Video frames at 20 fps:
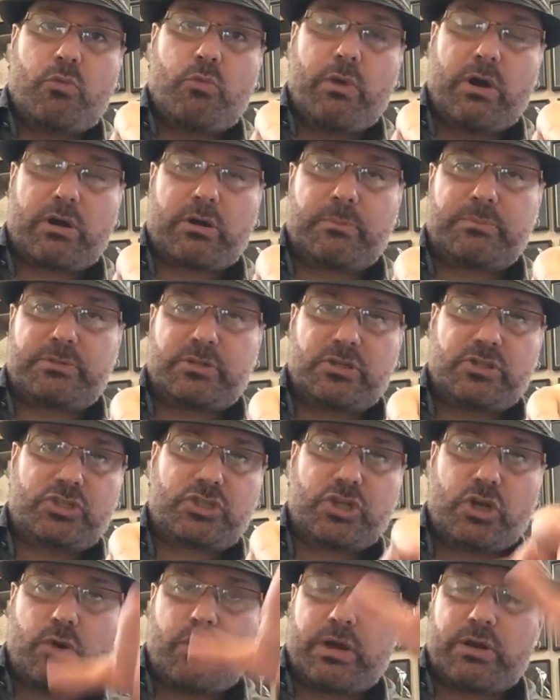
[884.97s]
welcome to the
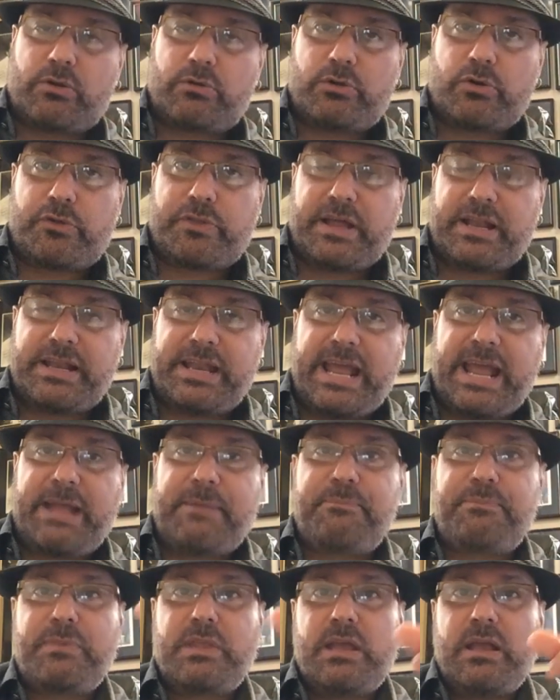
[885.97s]
show. I don't know that
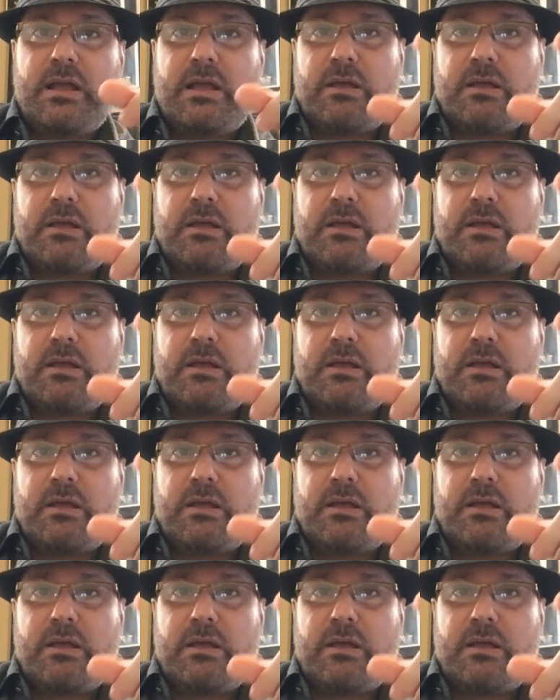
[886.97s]
name.